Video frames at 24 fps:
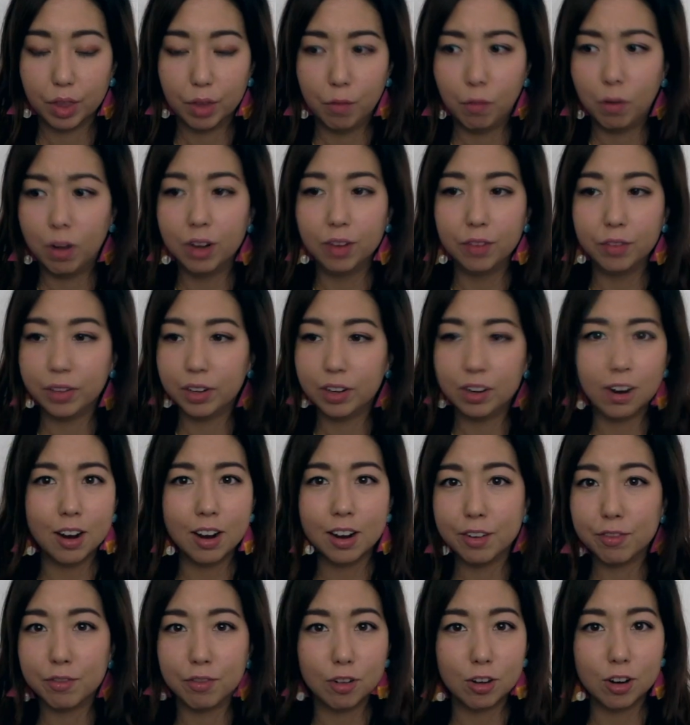one of the
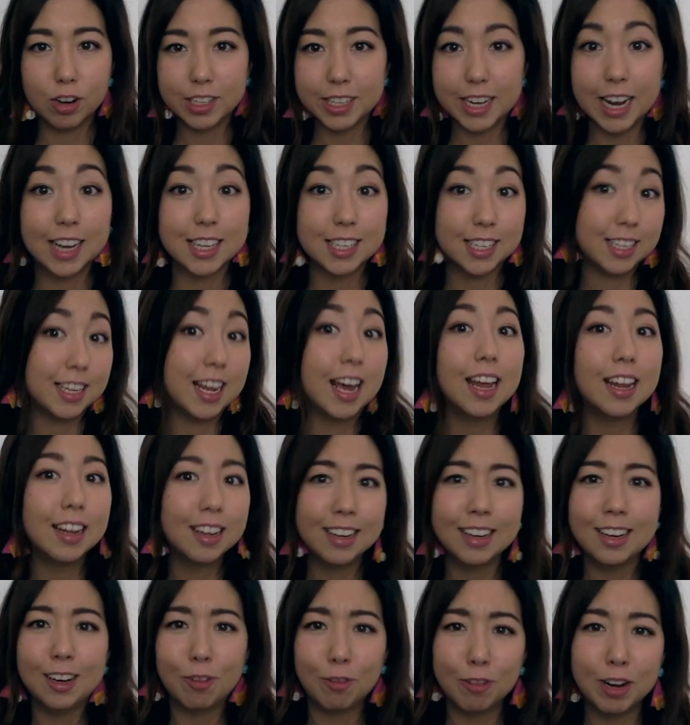carnivores
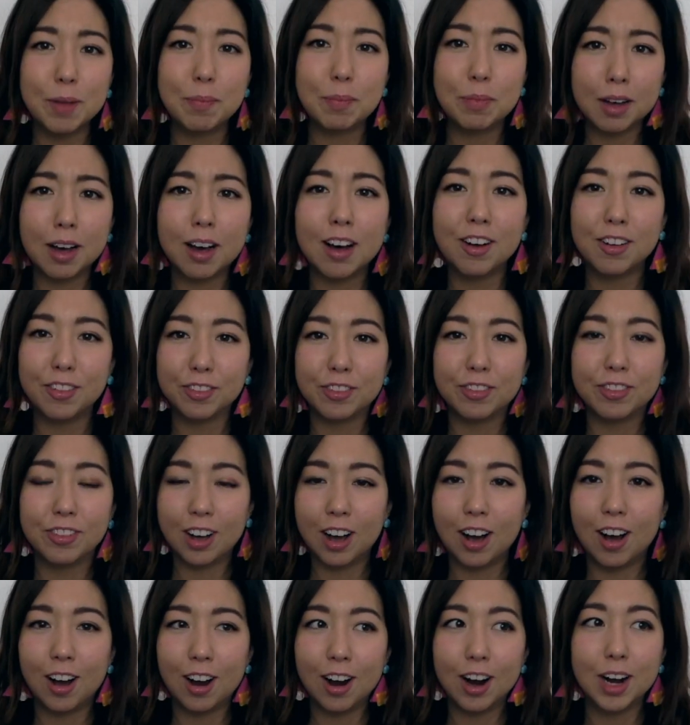accidentally ripped off an
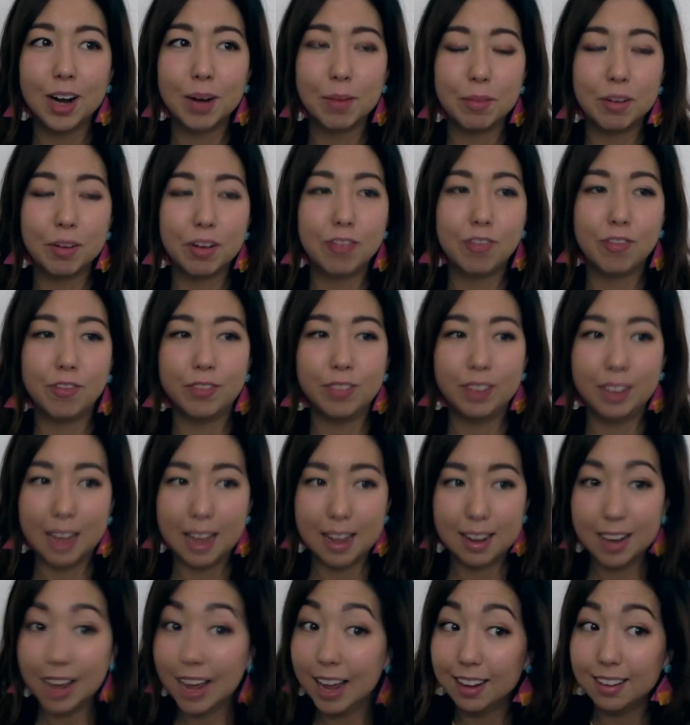arm of
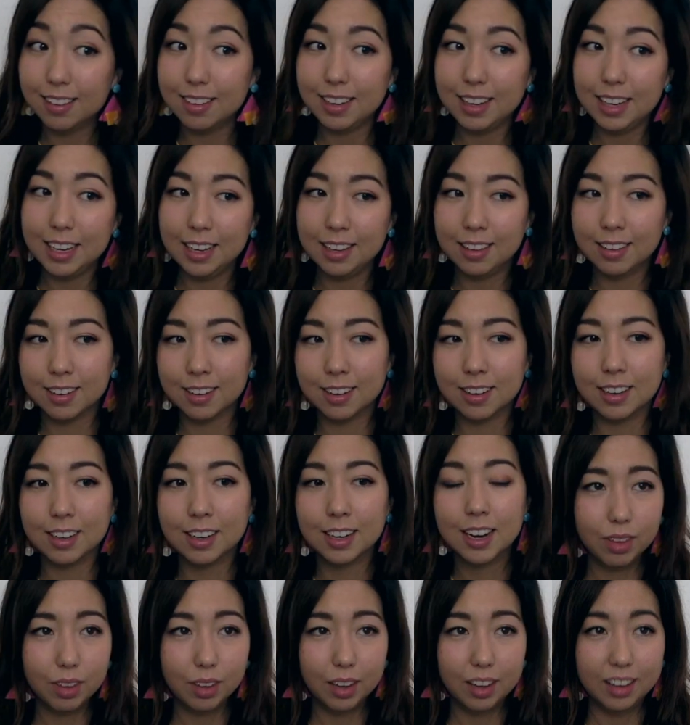that anteater.
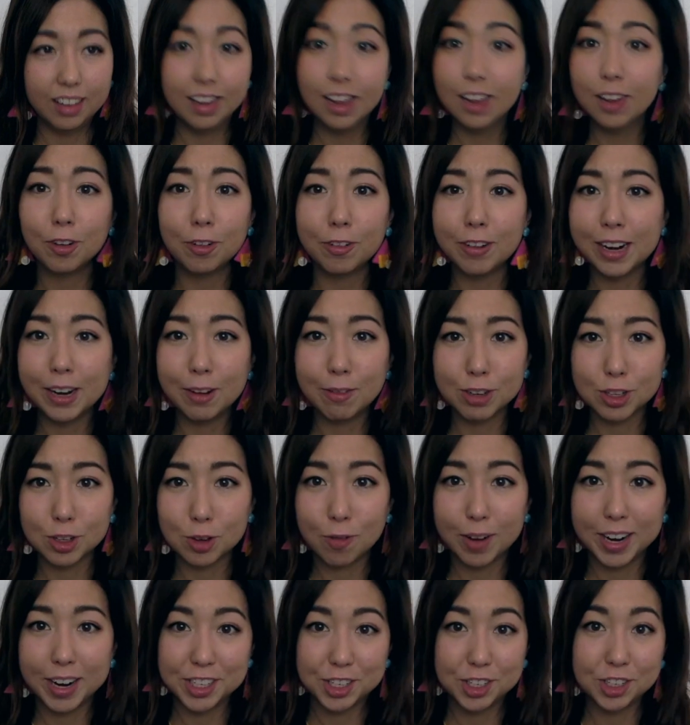That already was
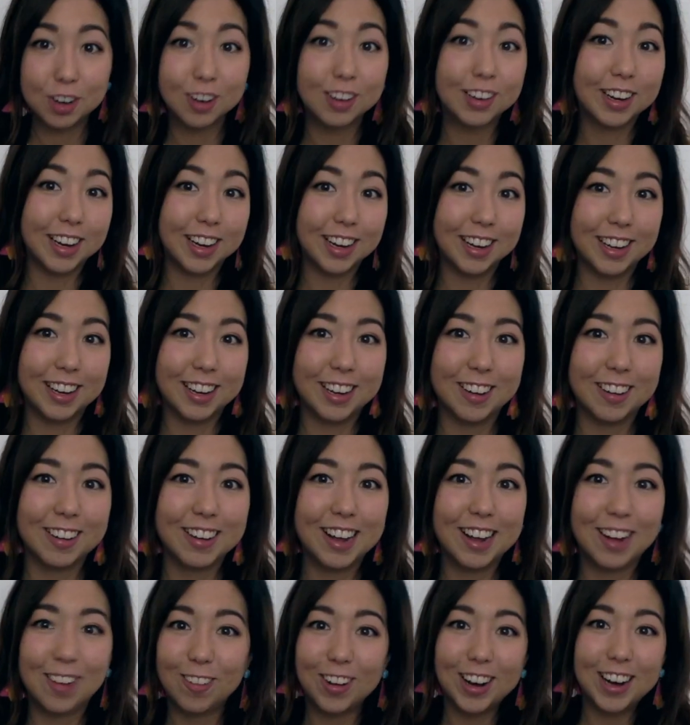quite shocking, you know,
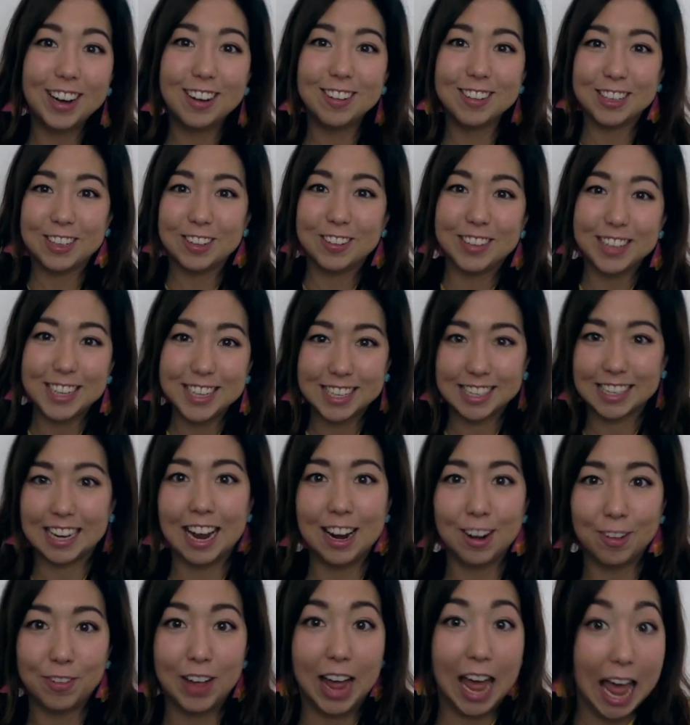like, wow, so these kind
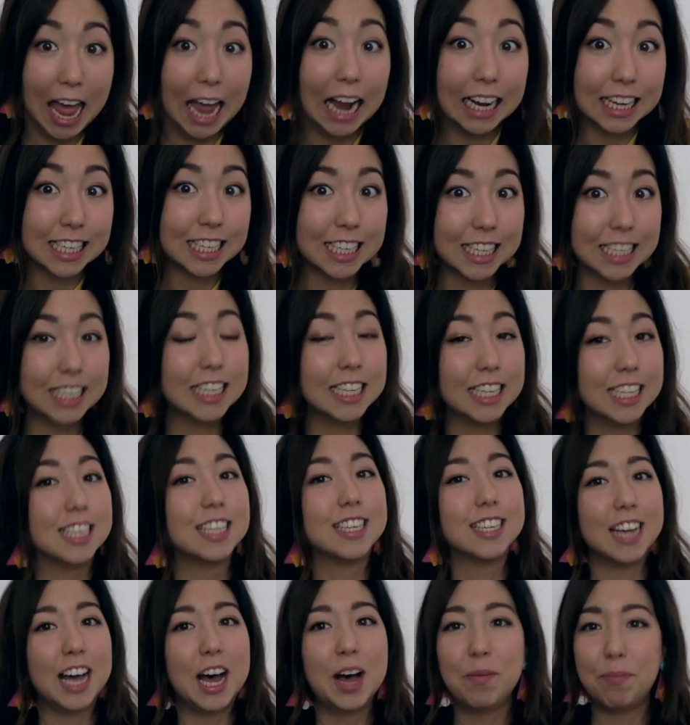of accidents
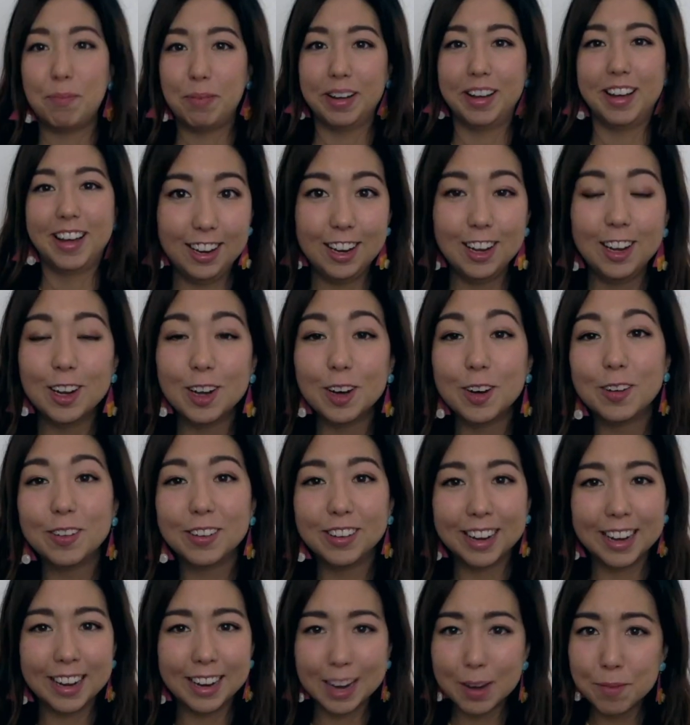happen. You know,
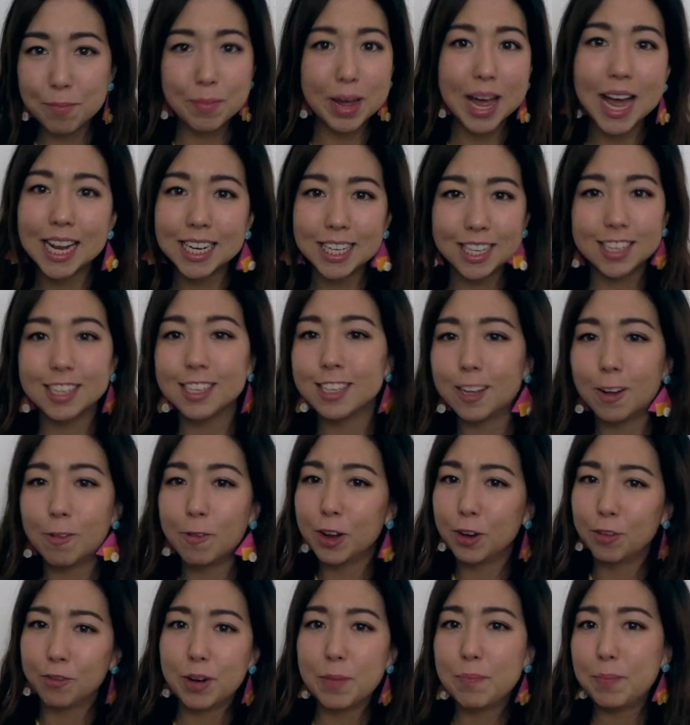like, imagine
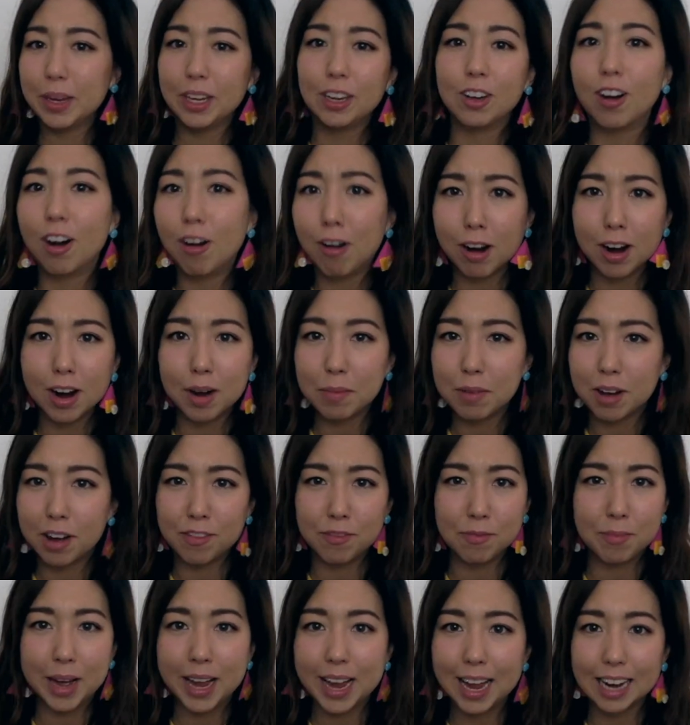someone ripping your arm off
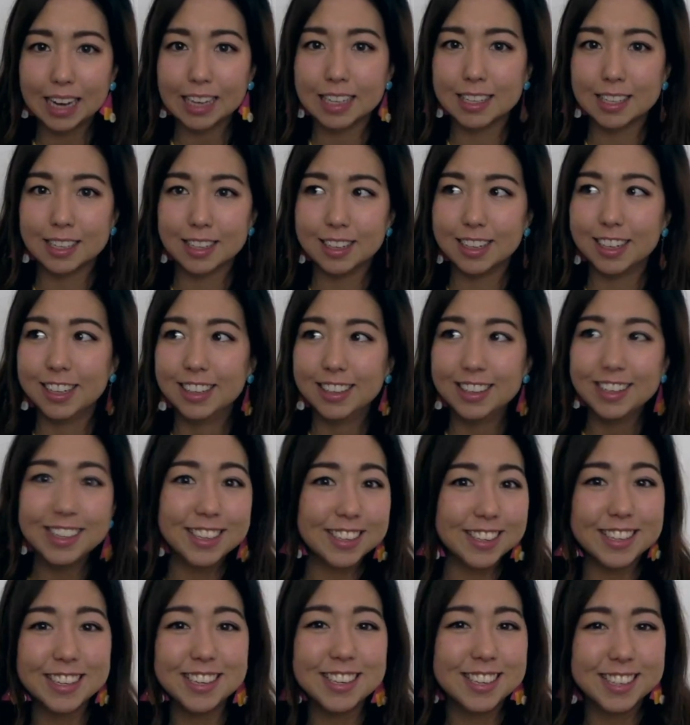by accident. It's
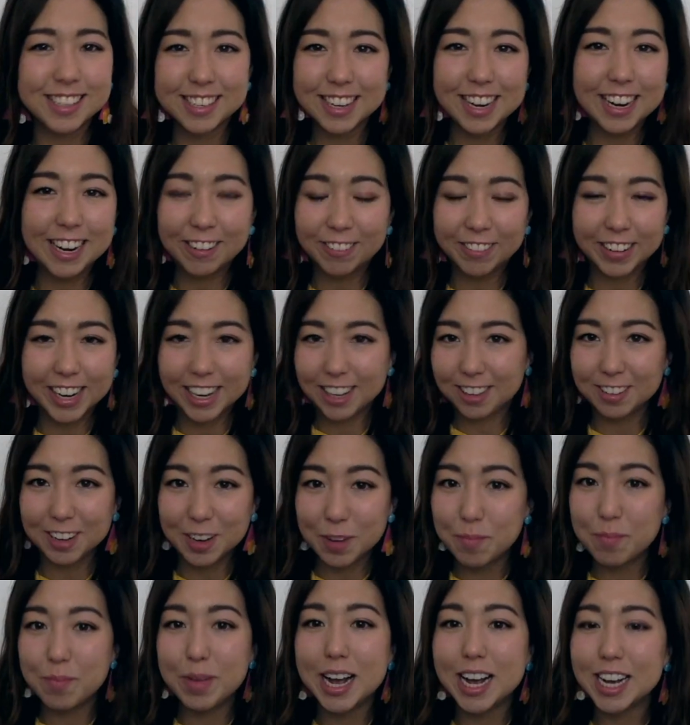insane, right, to
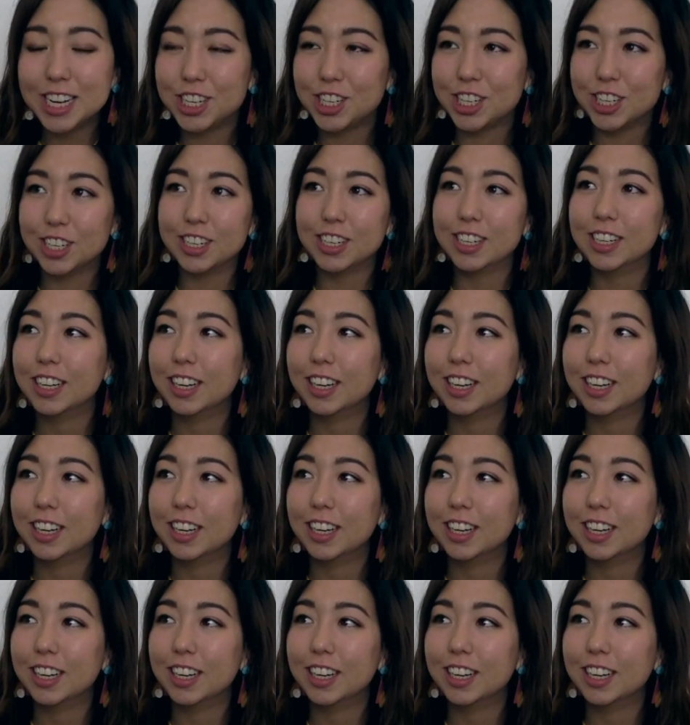imagine.